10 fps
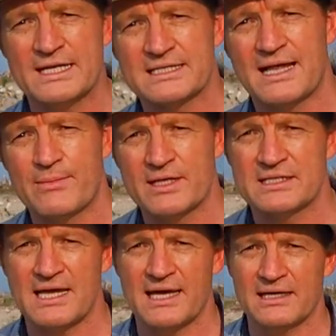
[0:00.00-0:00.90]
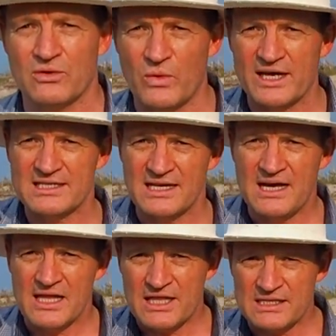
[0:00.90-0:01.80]
Islam and the secular West,
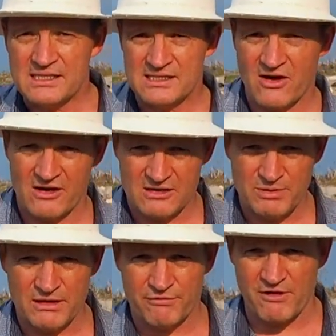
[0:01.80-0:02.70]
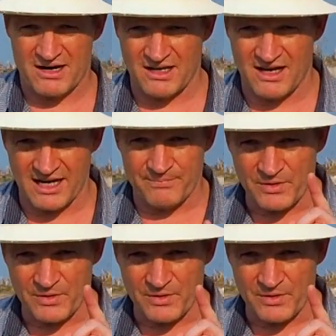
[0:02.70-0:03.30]
this is going to be the front line.